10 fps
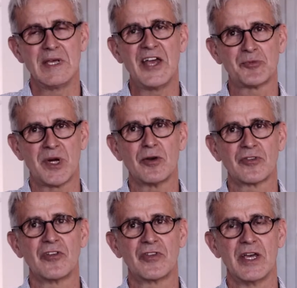Yes, but I
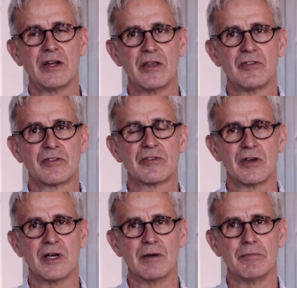also see it as
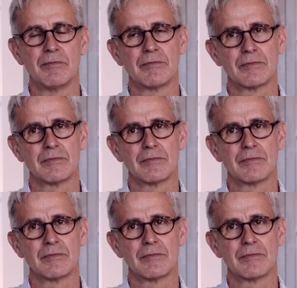emotional,